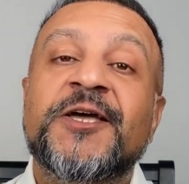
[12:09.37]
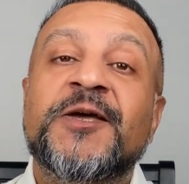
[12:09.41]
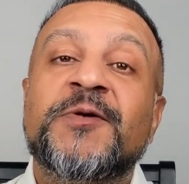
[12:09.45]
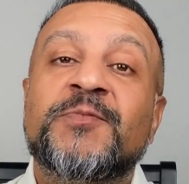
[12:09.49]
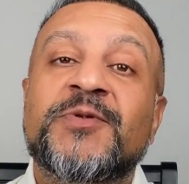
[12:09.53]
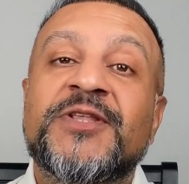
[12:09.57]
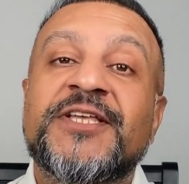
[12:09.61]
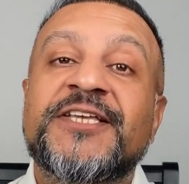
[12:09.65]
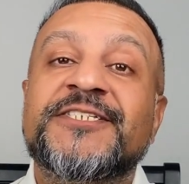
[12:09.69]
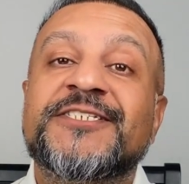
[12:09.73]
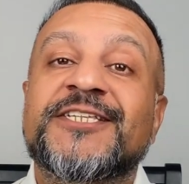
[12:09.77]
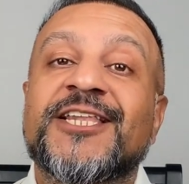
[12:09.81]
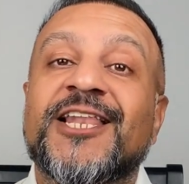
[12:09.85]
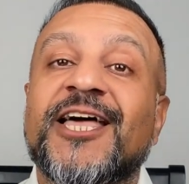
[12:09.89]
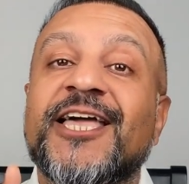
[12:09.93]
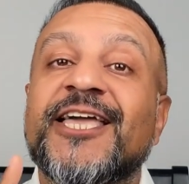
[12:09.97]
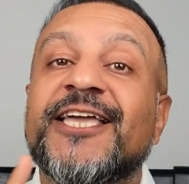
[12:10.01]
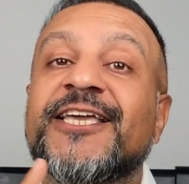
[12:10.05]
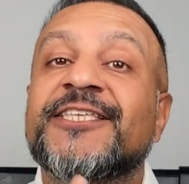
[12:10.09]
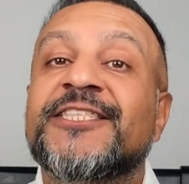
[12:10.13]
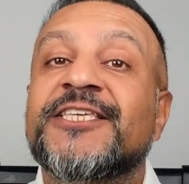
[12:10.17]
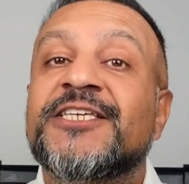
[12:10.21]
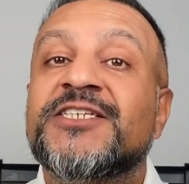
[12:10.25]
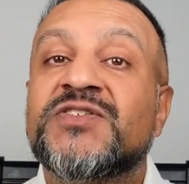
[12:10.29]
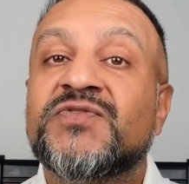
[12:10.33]
Please
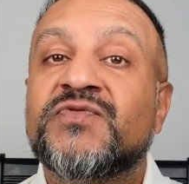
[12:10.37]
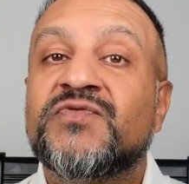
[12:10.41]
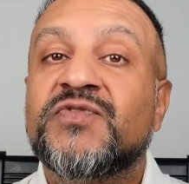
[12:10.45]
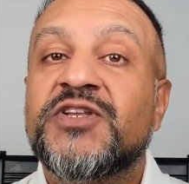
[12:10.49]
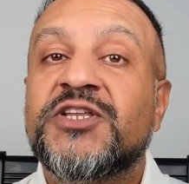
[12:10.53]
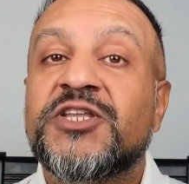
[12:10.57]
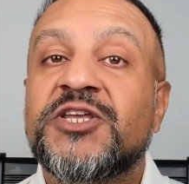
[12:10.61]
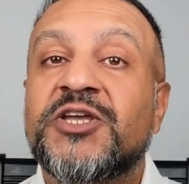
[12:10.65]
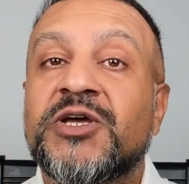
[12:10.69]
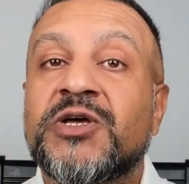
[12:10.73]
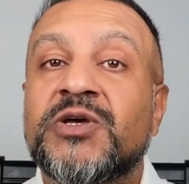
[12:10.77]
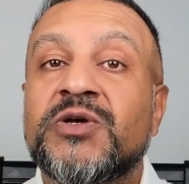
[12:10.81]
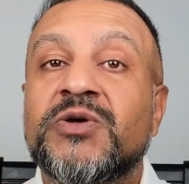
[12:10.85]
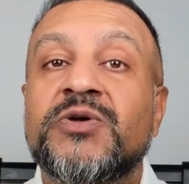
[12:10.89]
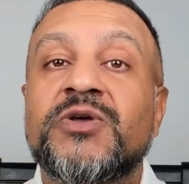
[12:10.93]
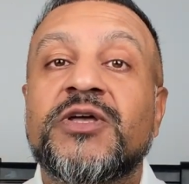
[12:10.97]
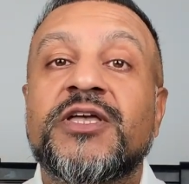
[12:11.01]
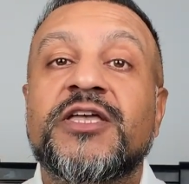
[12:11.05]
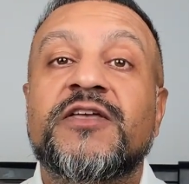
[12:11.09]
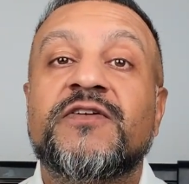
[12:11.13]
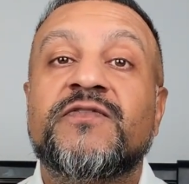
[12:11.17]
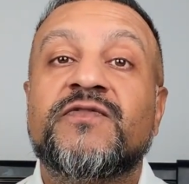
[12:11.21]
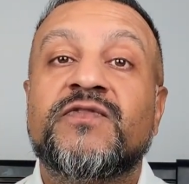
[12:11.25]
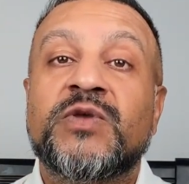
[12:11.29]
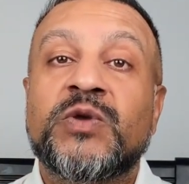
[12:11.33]
like this video.
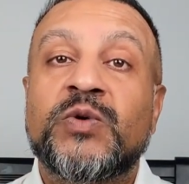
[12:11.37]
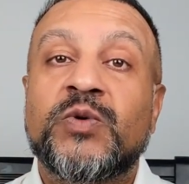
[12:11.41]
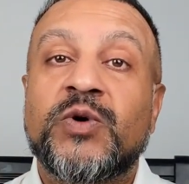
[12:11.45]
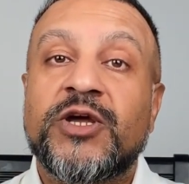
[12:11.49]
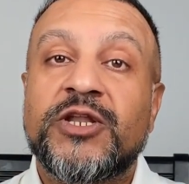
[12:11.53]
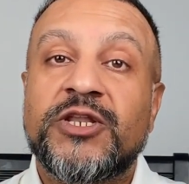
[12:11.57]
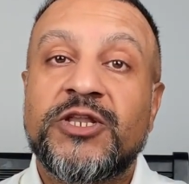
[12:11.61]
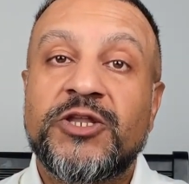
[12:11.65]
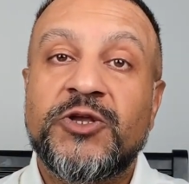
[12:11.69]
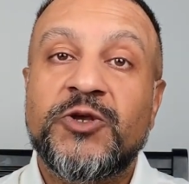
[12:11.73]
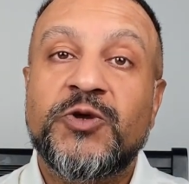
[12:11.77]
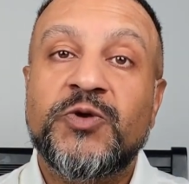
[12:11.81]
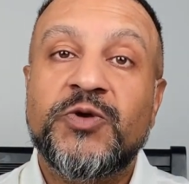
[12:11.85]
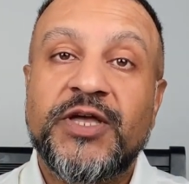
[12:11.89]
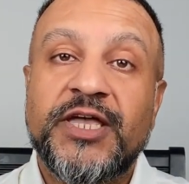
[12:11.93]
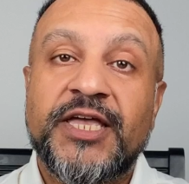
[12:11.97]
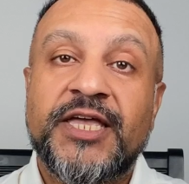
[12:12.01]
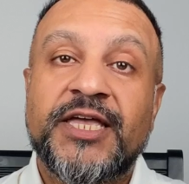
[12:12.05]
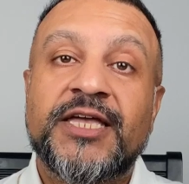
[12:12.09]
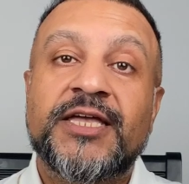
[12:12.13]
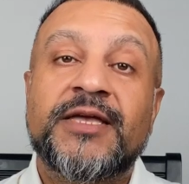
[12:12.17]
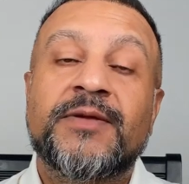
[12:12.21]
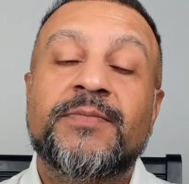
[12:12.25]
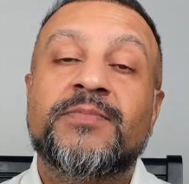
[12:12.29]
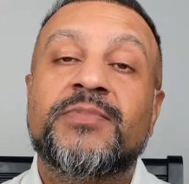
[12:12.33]
If you are new
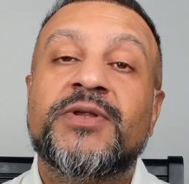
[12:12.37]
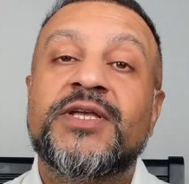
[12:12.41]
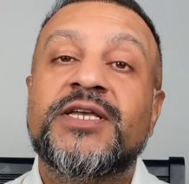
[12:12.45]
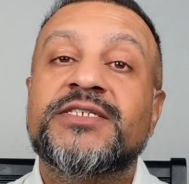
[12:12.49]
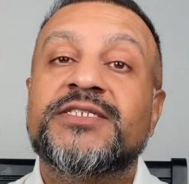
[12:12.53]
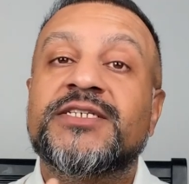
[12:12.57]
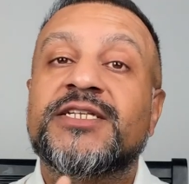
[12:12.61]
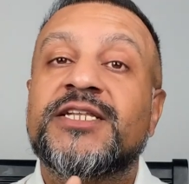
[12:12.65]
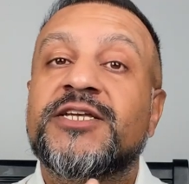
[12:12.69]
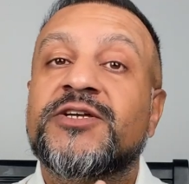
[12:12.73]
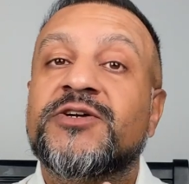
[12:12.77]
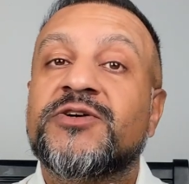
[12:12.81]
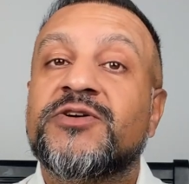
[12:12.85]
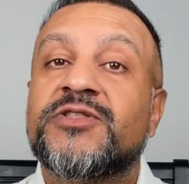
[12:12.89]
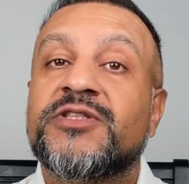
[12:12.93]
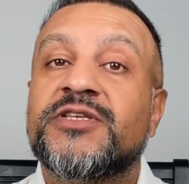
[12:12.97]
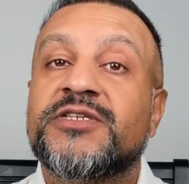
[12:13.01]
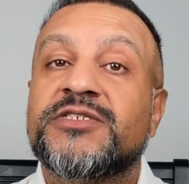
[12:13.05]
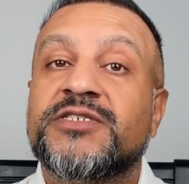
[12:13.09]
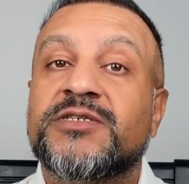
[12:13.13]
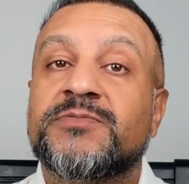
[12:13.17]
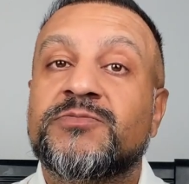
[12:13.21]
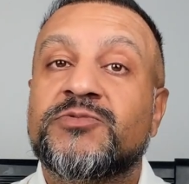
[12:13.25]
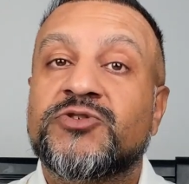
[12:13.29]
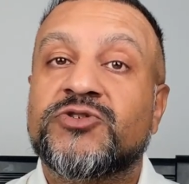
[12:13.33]
here, please click on the
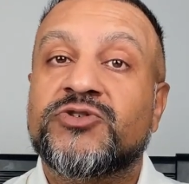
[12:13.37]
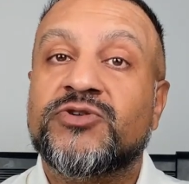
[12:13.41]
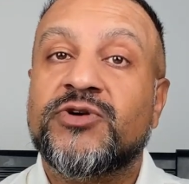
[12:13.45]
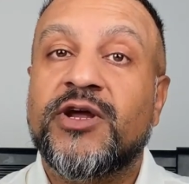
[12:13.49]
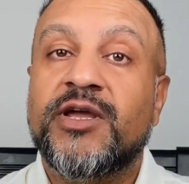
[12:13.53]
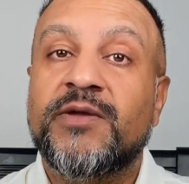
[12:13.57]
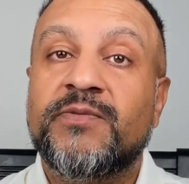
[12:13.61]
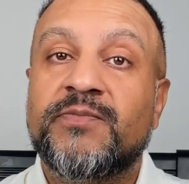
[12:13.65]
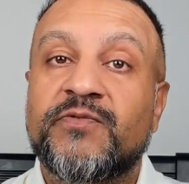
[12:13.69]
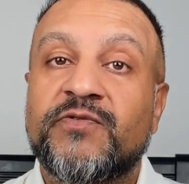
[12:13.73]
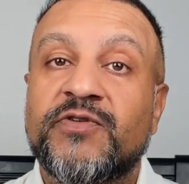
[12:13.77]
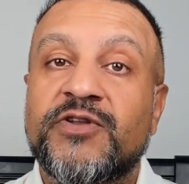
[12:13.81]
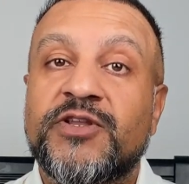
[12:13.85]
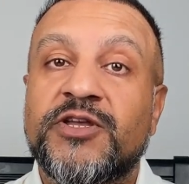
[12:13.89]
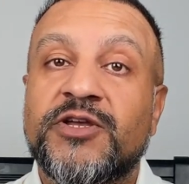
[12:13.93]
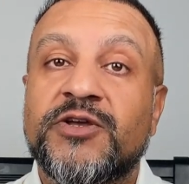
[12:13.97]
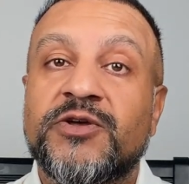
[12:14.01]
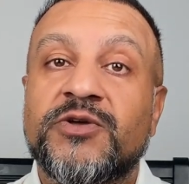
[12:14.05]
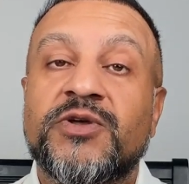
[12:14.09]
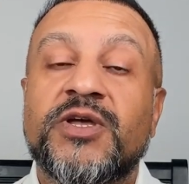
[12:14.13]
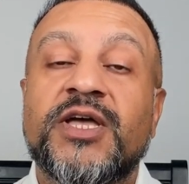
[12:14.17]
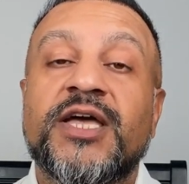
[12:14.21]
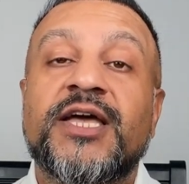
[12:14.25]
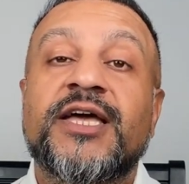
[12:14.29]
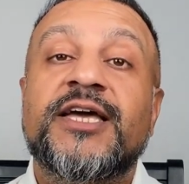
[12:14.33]
subscribe video.